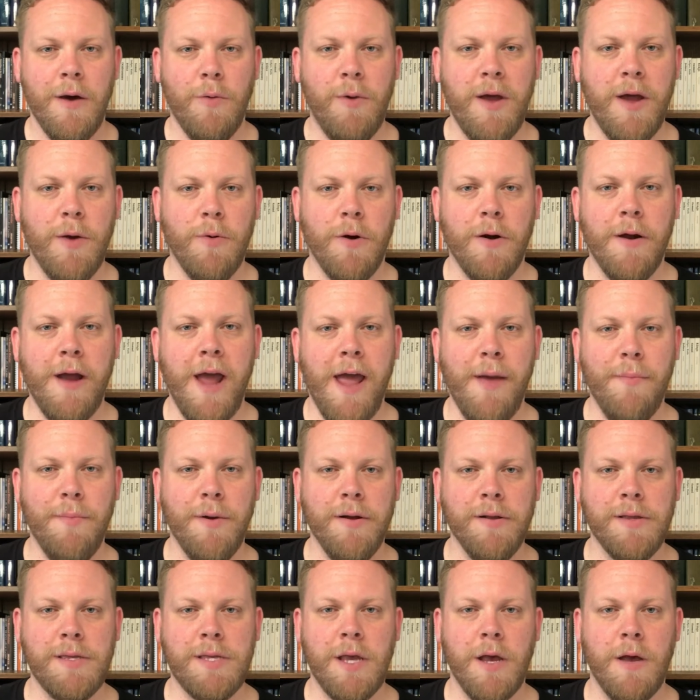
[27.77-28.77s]
We were
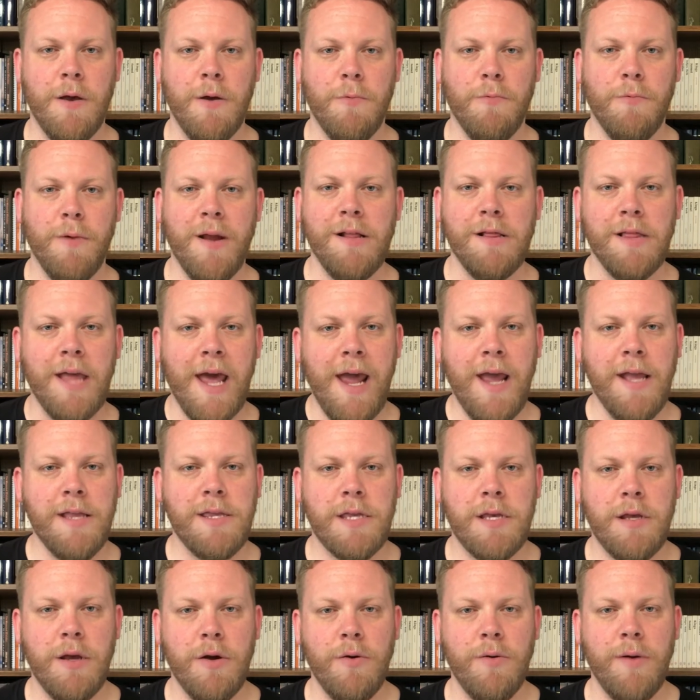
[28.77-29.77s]
able to
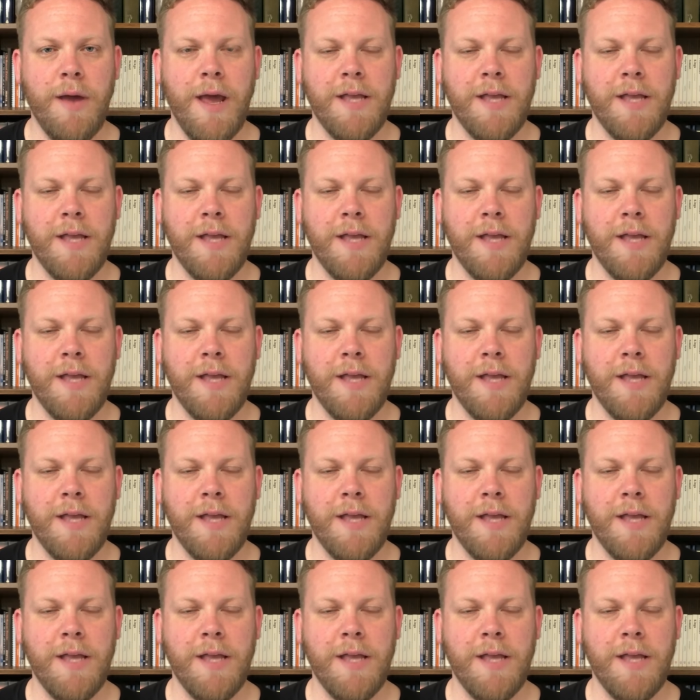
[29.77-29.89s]
relate to